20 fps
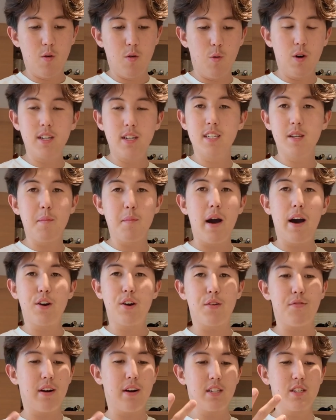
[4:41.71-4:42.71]
What does it
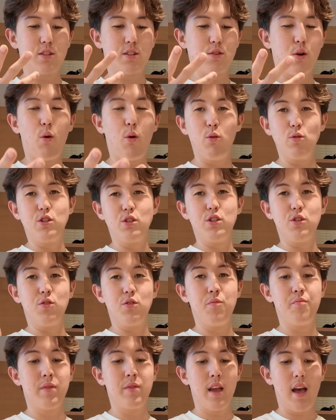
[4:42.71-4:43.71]
matter if I just told
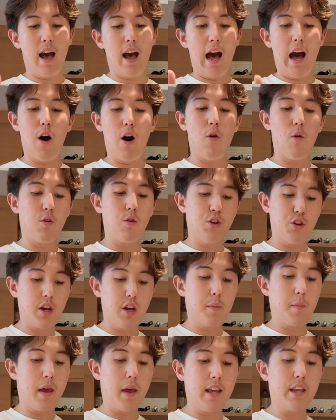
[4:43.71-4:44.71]
you how you
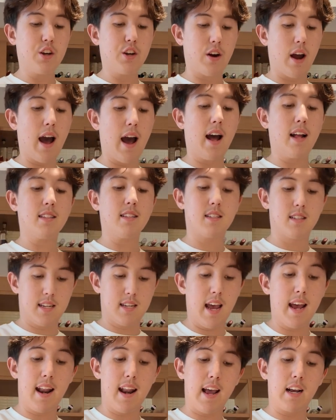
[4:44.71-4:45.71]
can make your ads
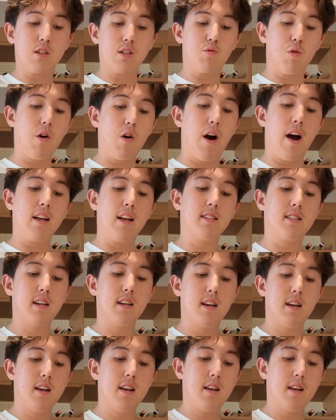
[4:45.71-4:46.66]
10x ROAS